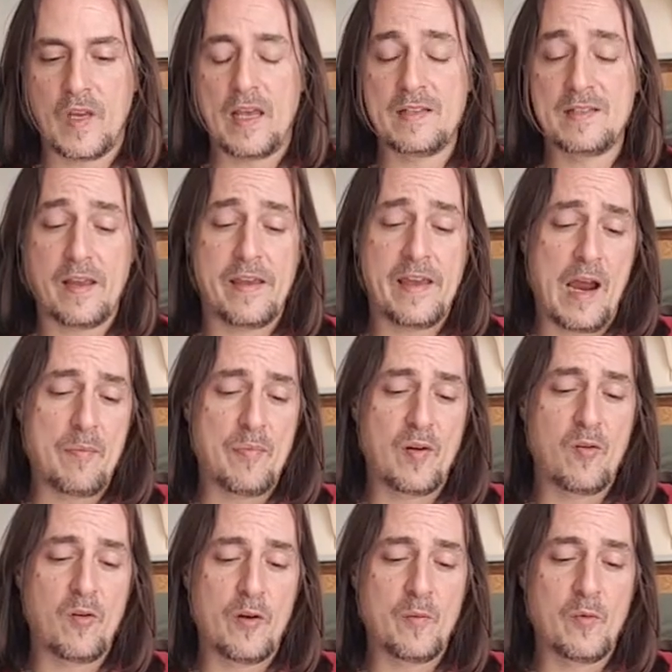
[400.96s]
it's a
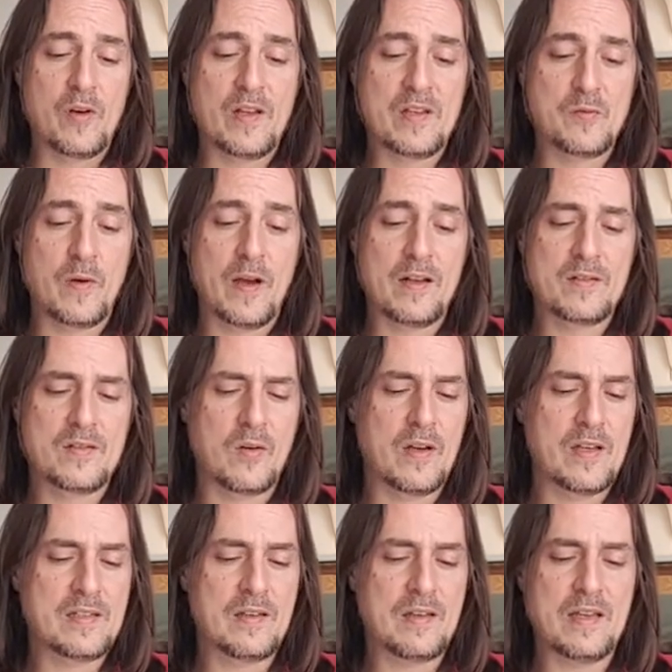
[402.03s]
Capricorn moon as well, so
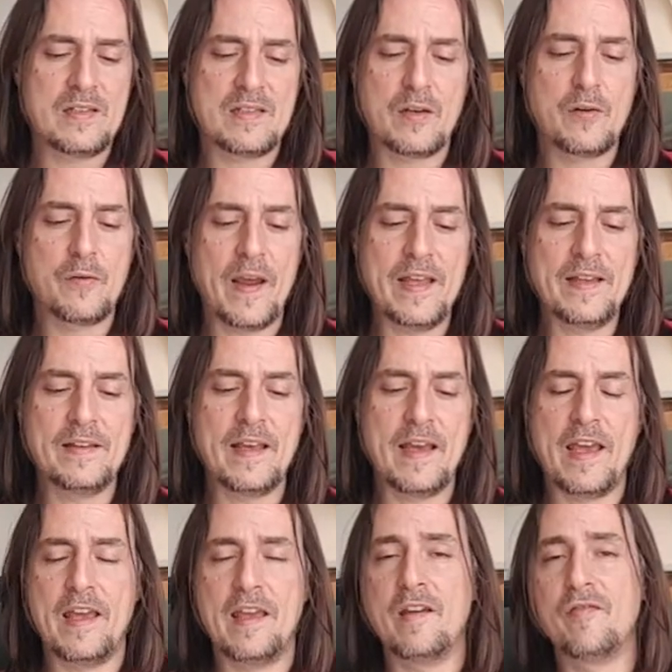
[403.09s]
it's a, it's a great
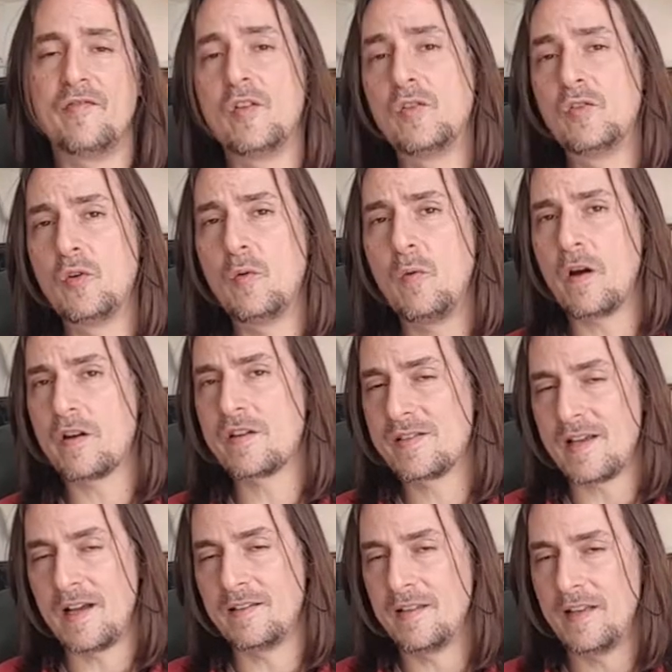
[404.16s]
day if you do work
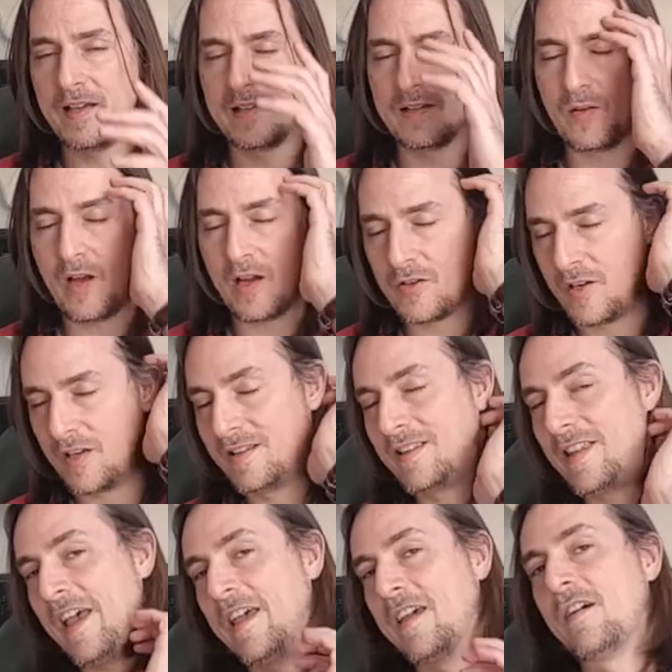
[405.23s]
Sundays to actually
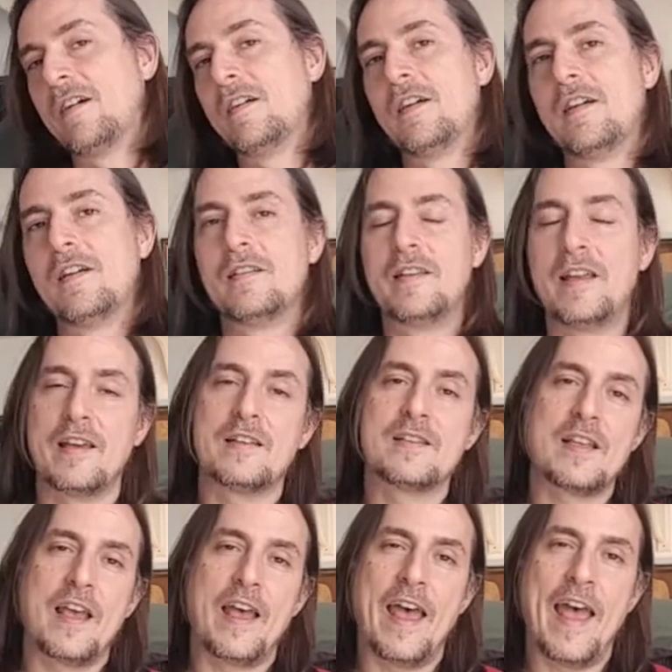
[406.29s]
take
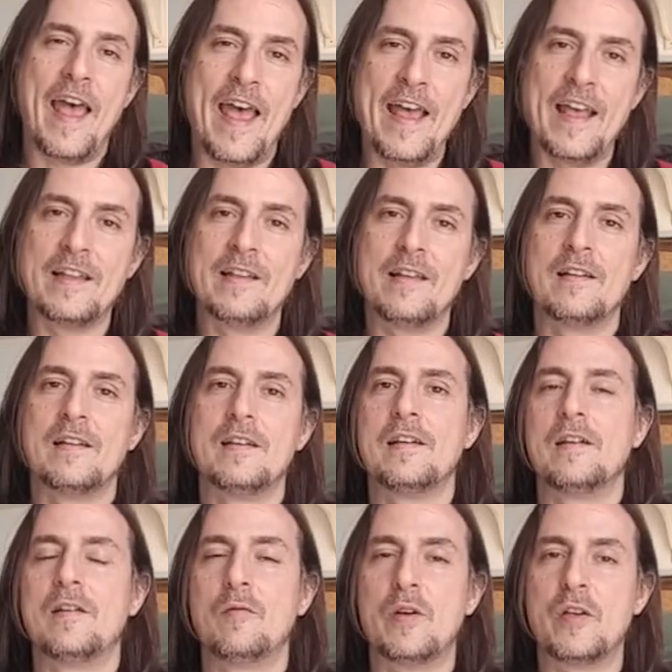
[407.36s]
things ahead
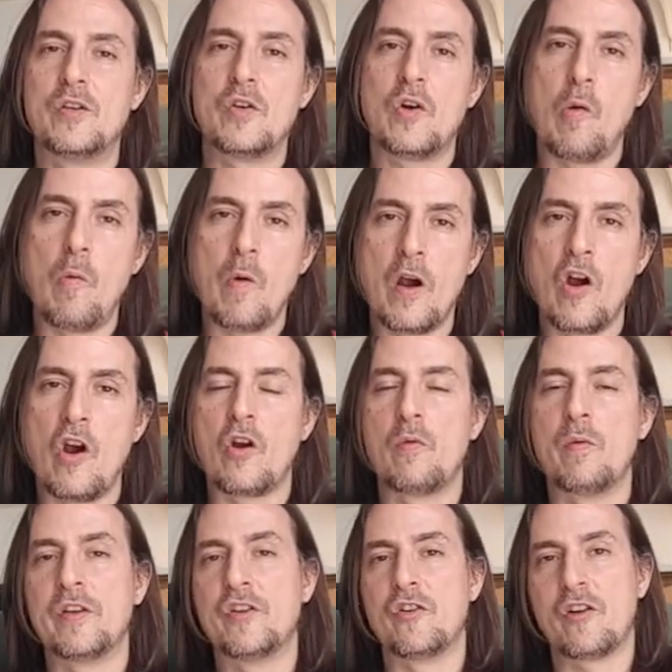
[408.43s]
with your work,
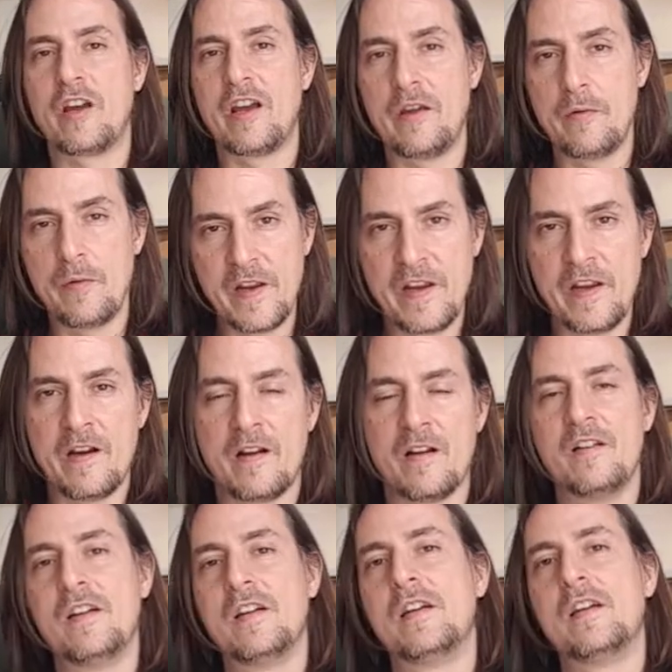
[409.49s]
with your
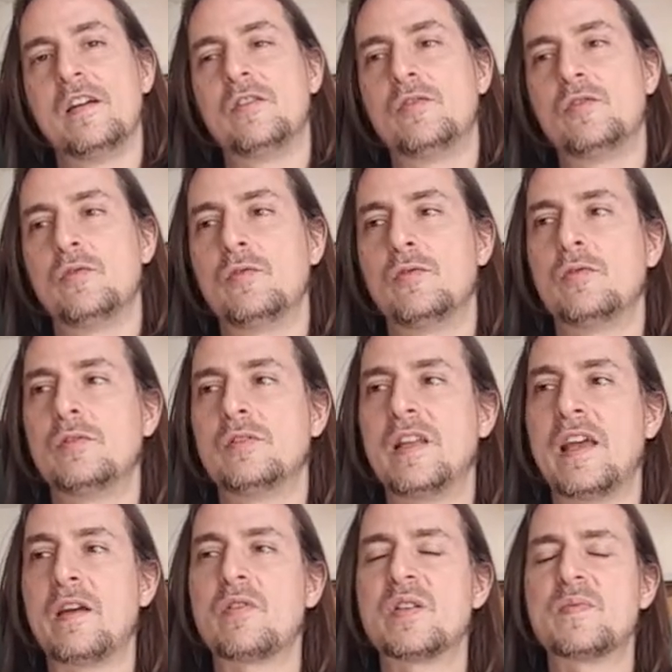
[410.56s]
career, to
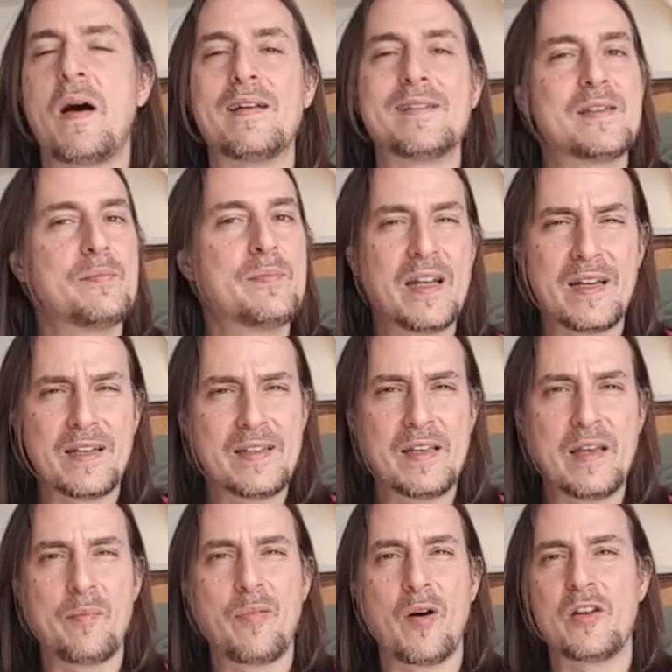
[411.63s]
take
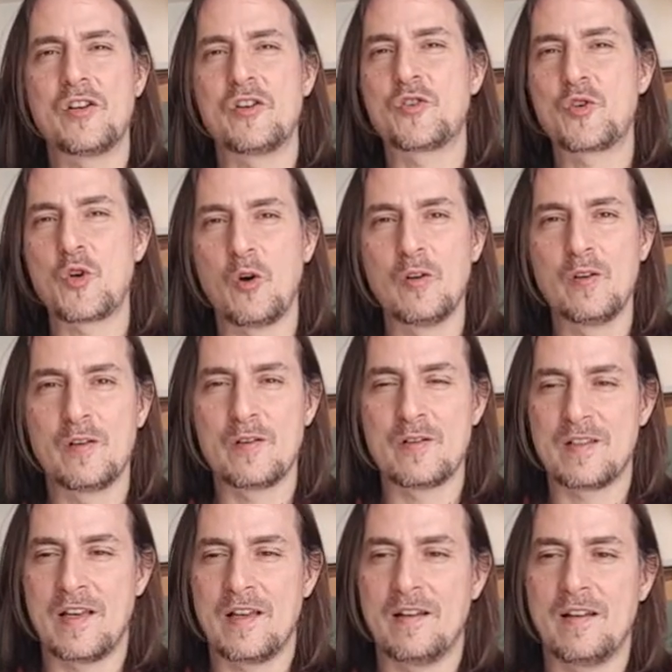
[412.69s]
responsibility upon your
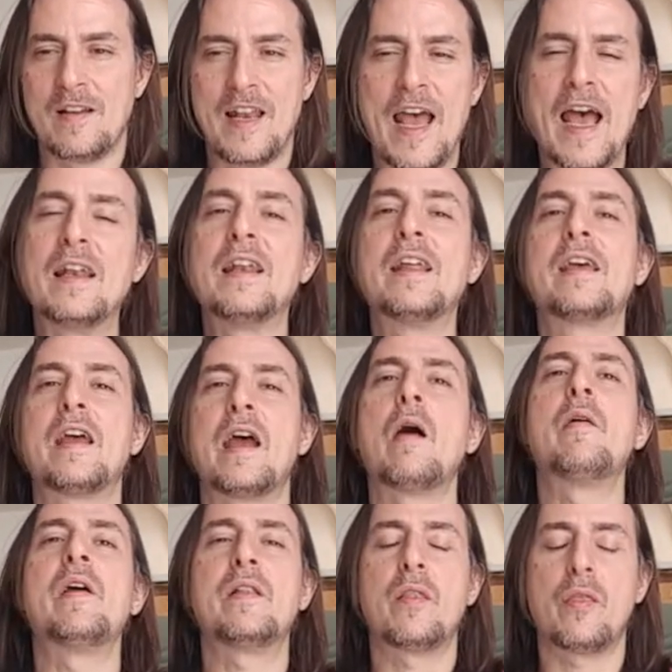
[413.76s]
shoulders and gladly
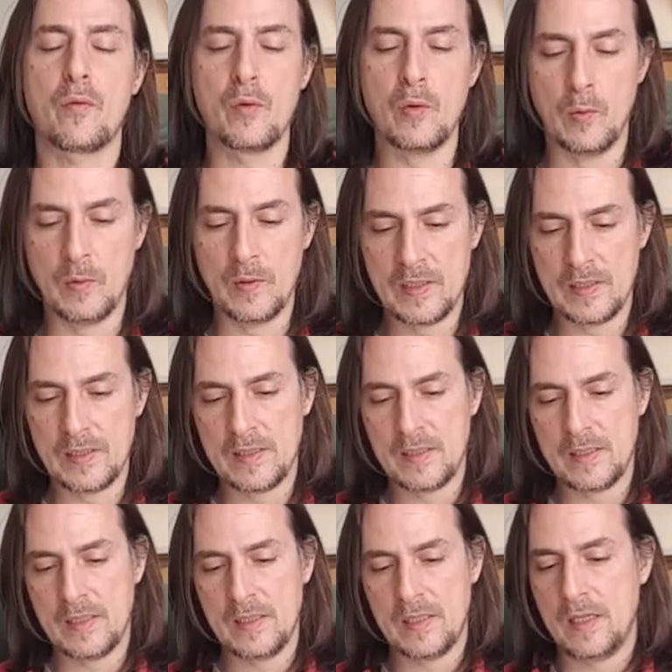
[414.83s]
carry it through.
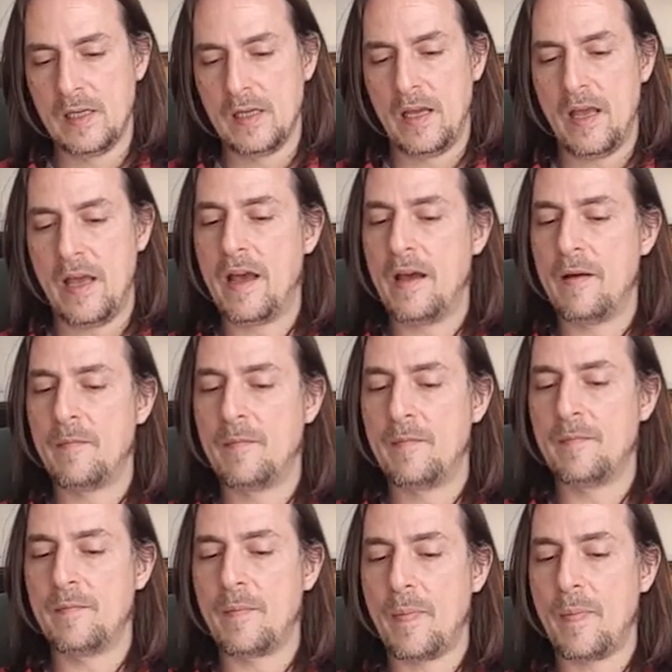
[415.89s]
Um,